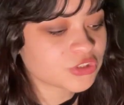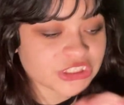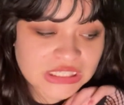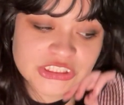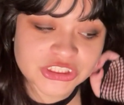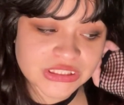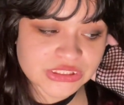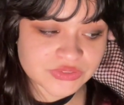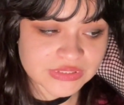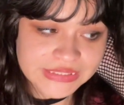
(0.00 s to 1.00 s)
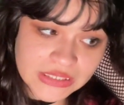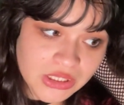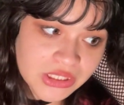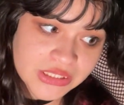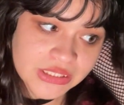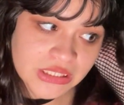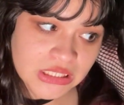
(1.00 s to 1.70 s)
Rejection is really hard.